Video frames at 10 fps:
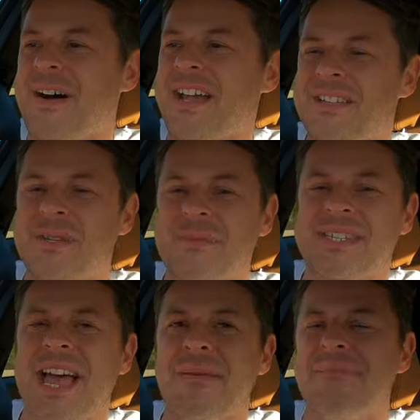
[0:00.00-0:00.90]
find some
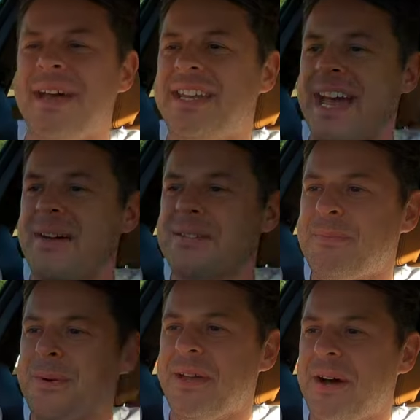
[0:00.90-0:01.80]
bed now to
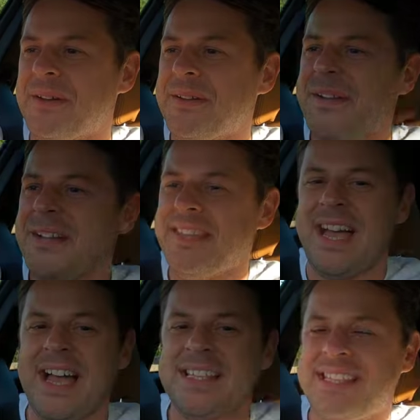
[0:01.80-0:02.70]
put it on.
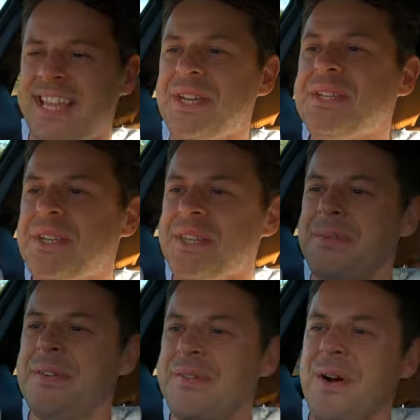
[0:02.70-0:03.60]
That's the issue that
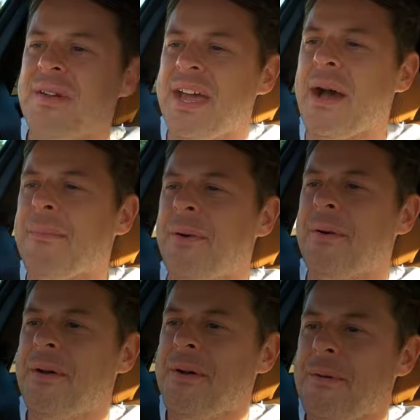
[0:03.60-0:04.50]
we've got now. But
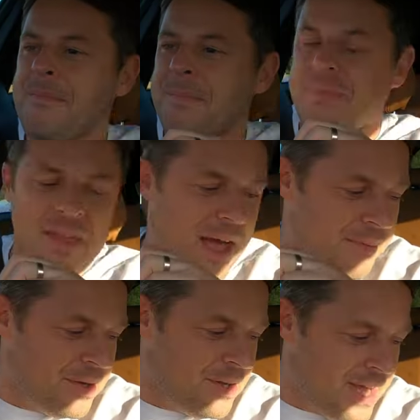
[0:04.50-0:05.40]

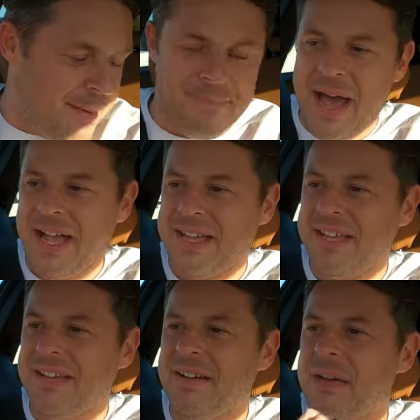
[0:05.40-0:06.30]
I'm going to get back
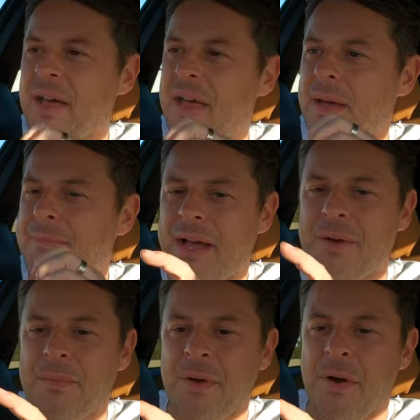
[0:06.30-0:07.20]
uh, back
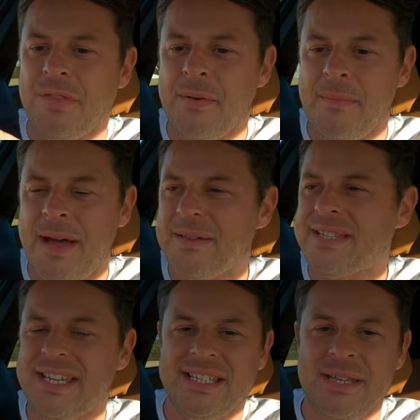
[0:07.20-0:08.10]
up north. I'm about
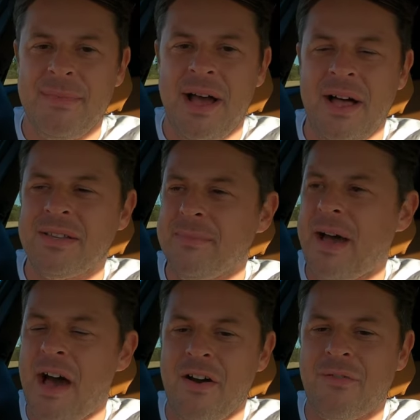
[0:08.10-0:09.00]
60 miles,
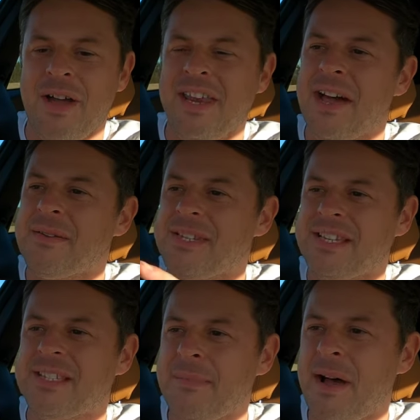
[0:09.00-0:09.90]
about halfway now,
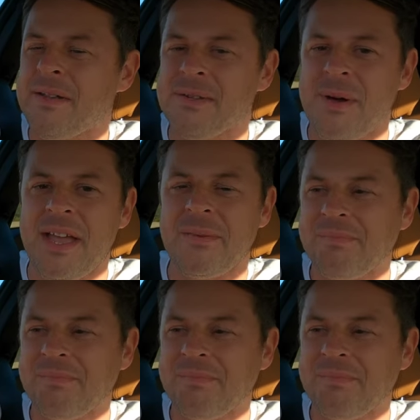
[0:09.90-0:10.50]
60 miles away